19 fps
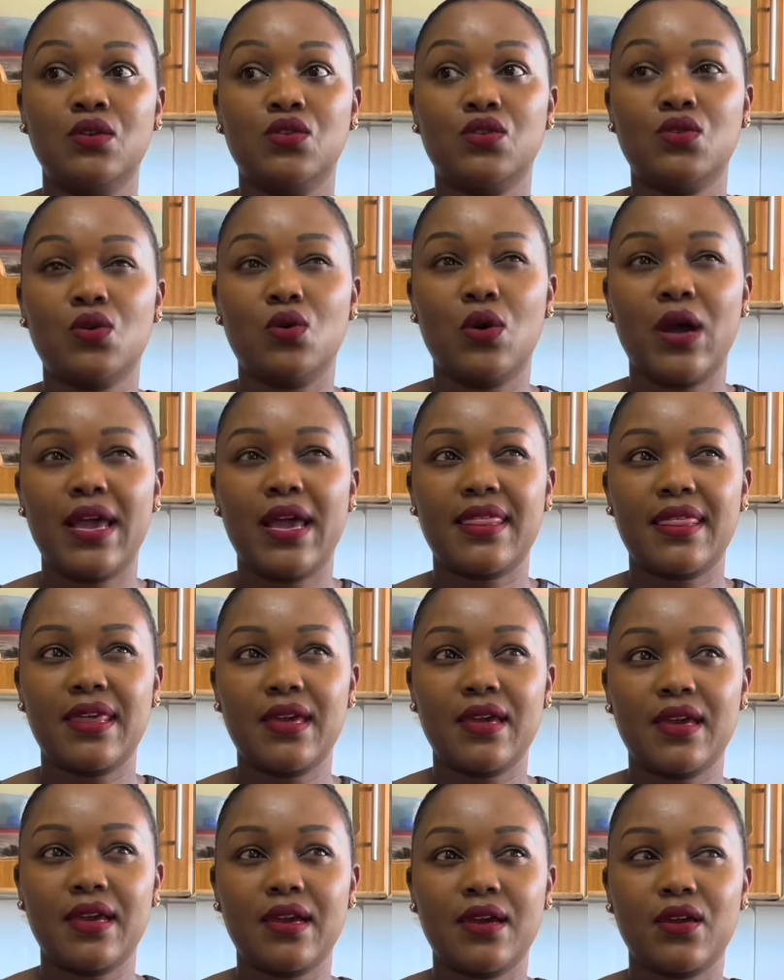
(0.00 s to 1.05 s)
so I
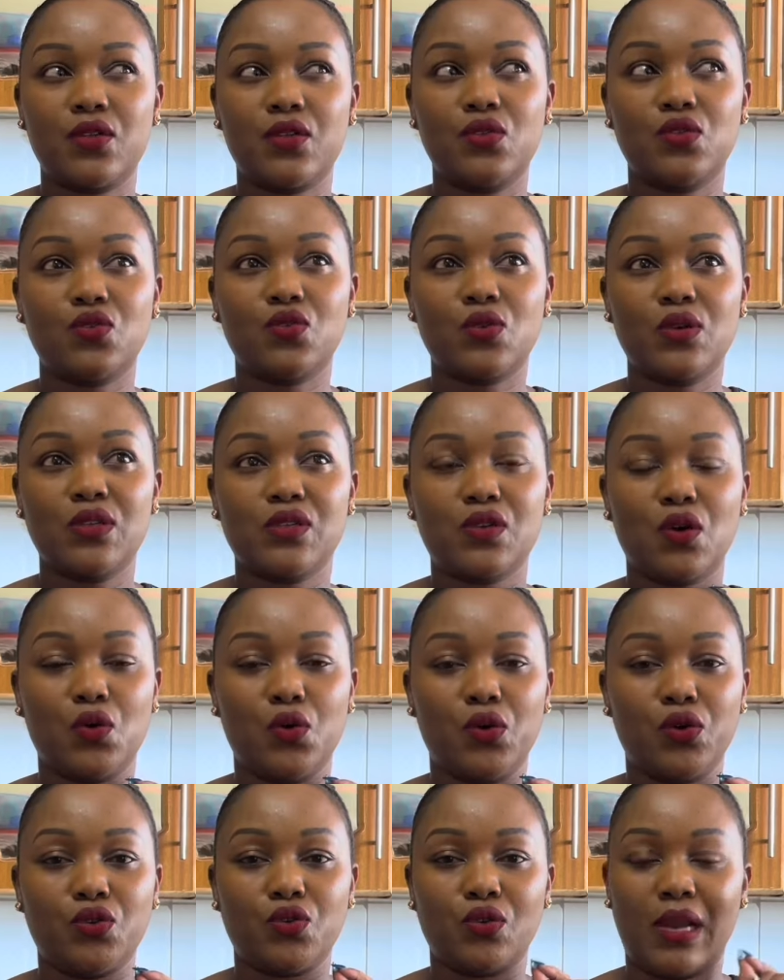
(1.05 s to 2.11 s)
think those ones are
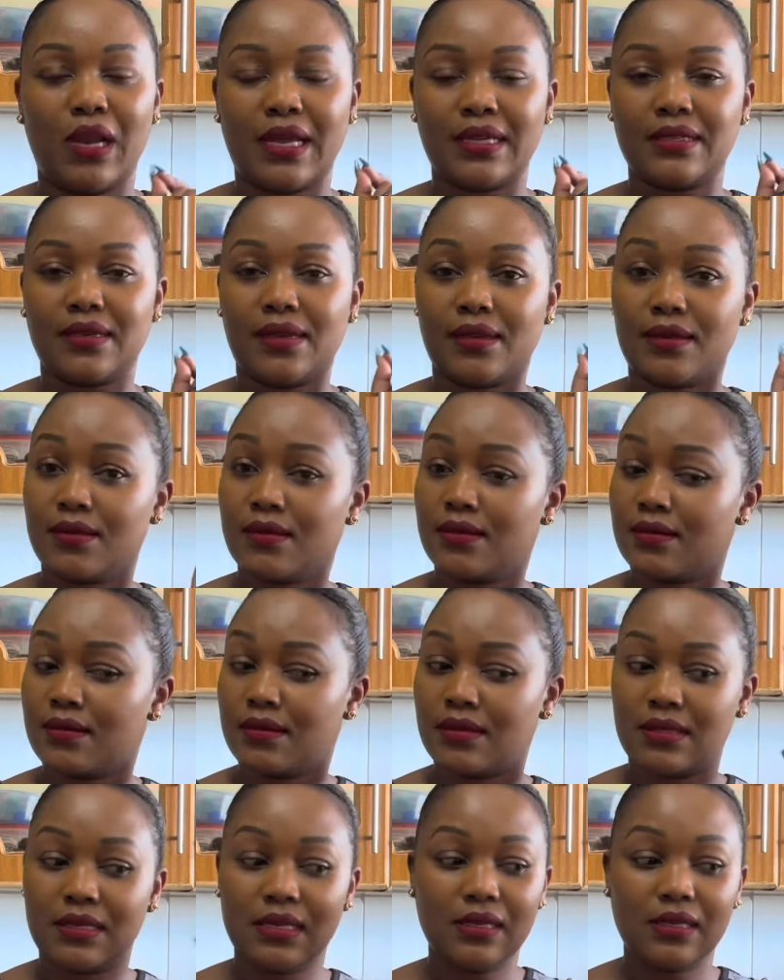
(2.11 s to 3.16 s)
going to last us
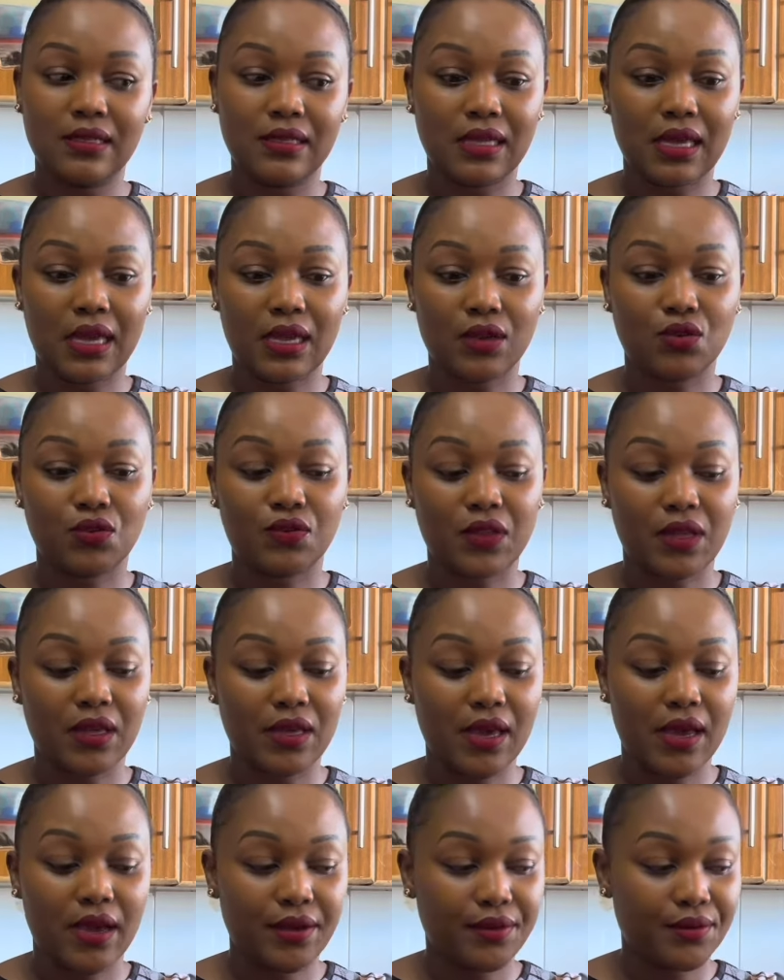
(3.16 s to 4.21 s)
till the end of the
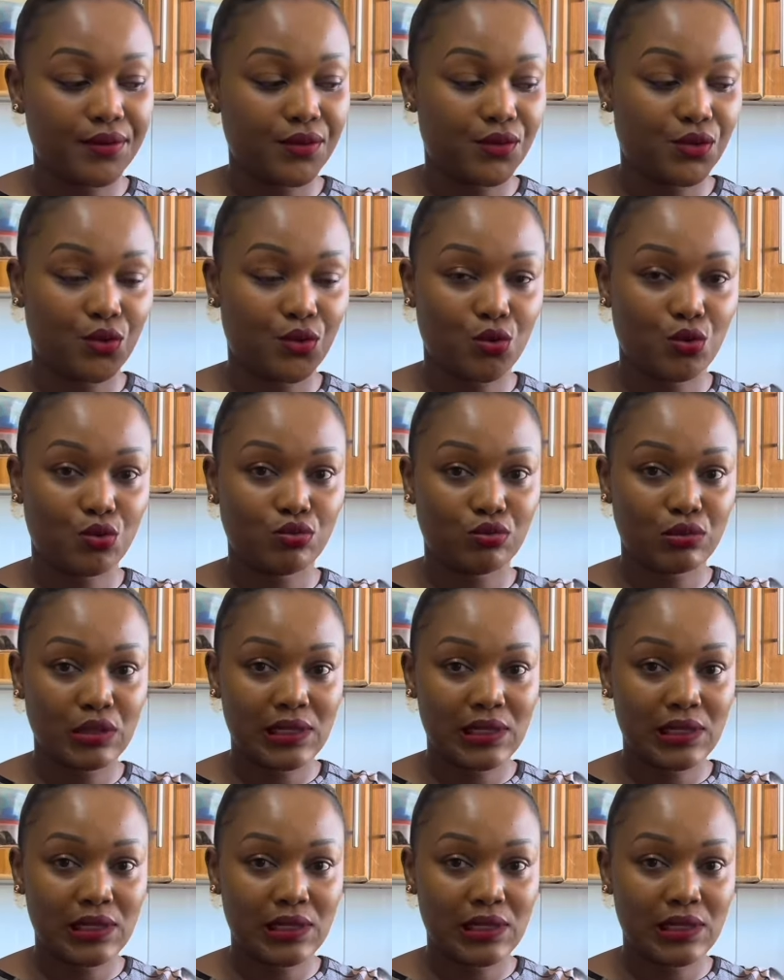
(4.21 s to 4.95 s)
year so